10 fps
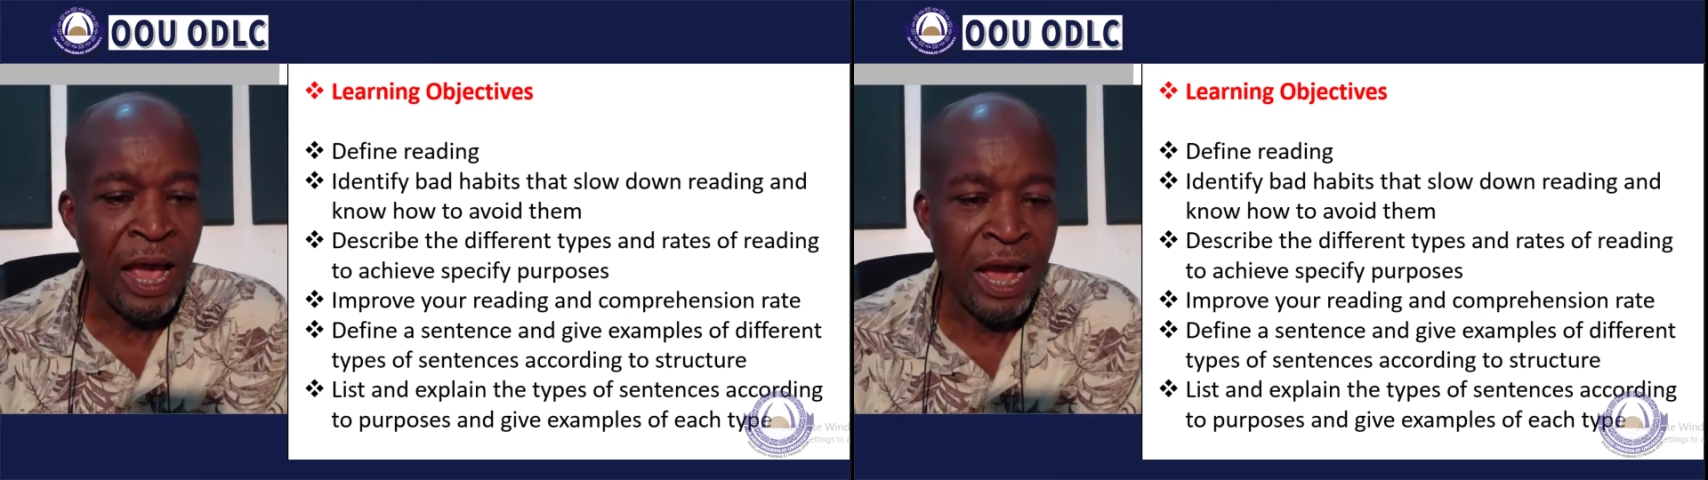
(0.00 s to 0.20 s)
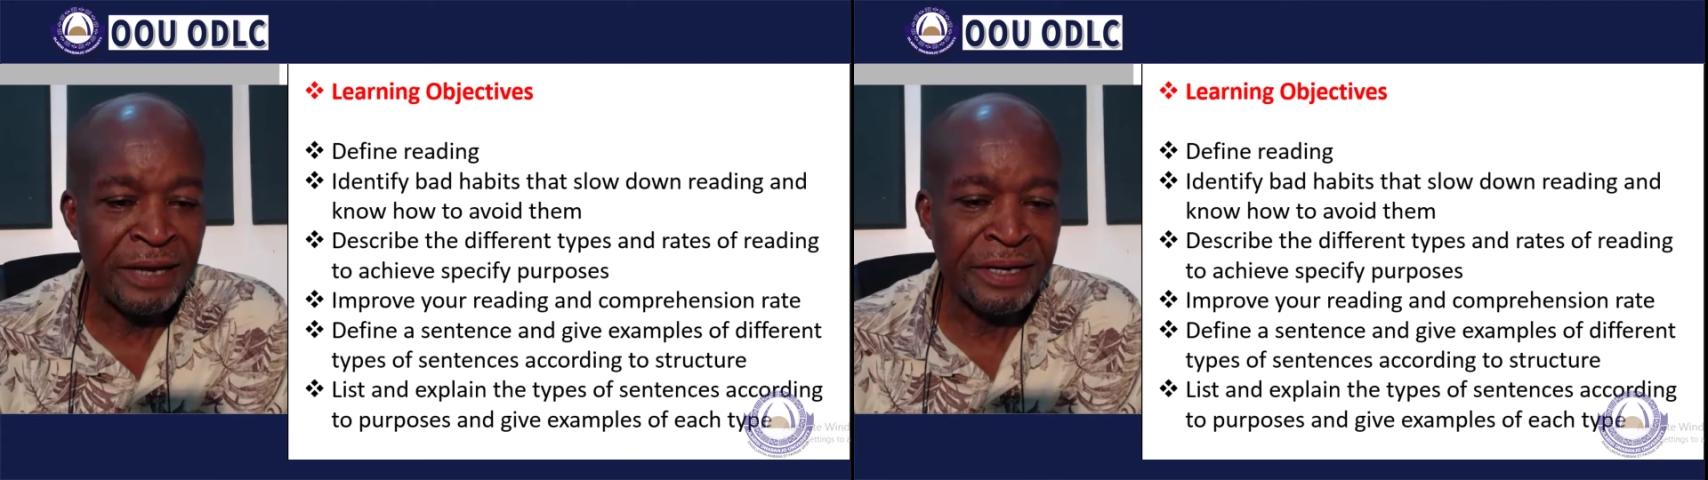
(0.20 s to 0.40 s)

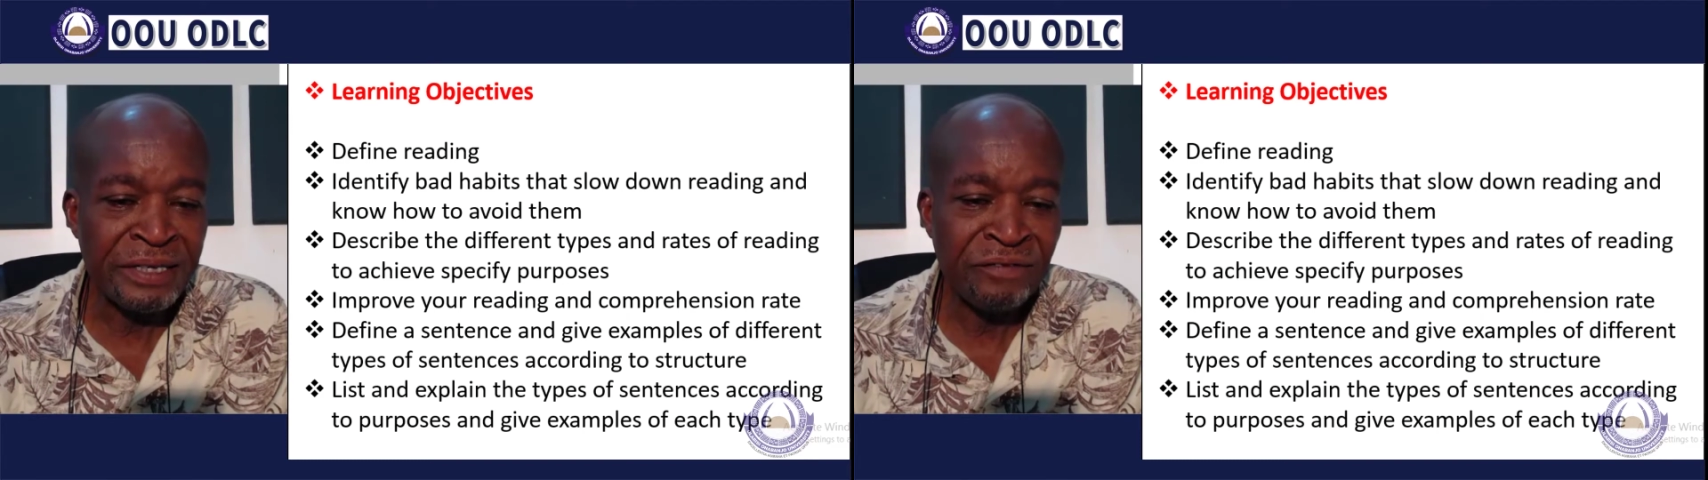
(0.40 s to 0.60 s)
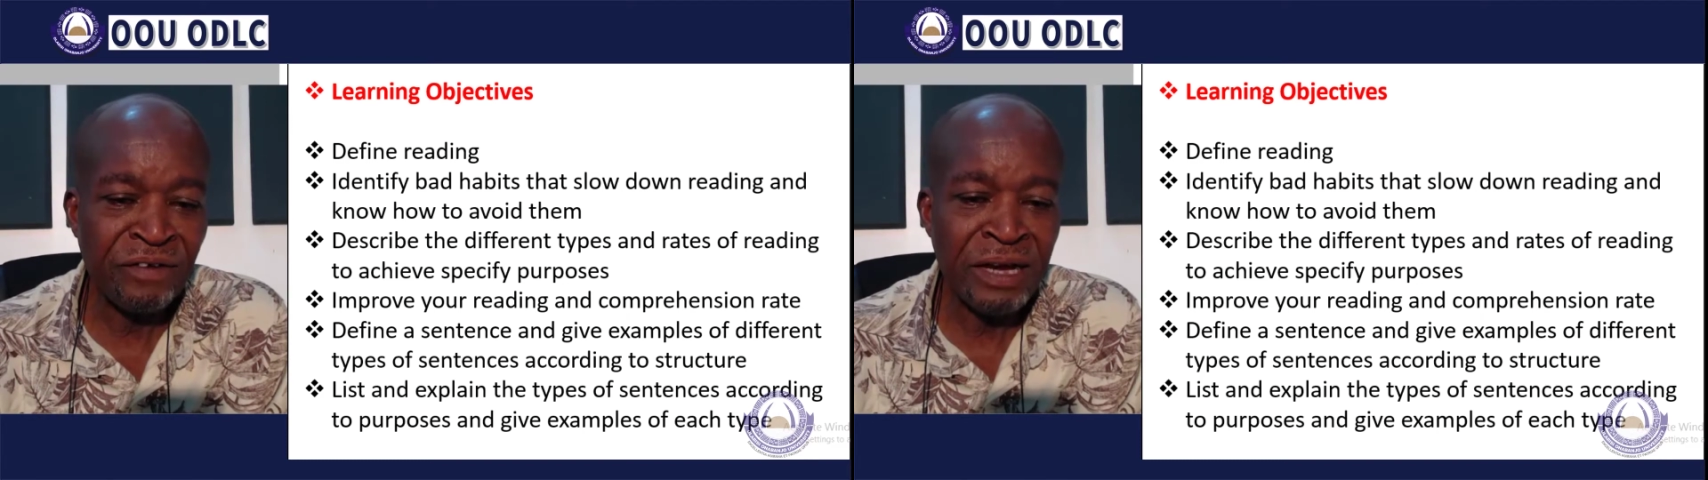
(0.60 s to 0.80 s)

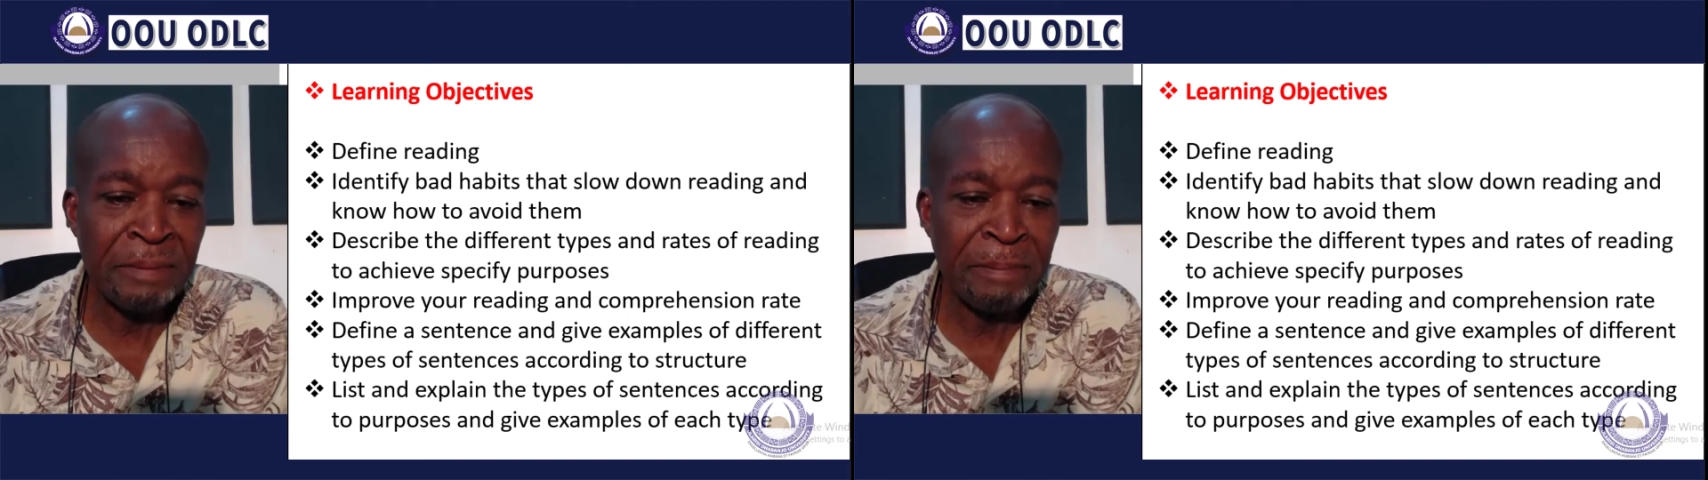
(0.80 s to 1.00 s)
Identify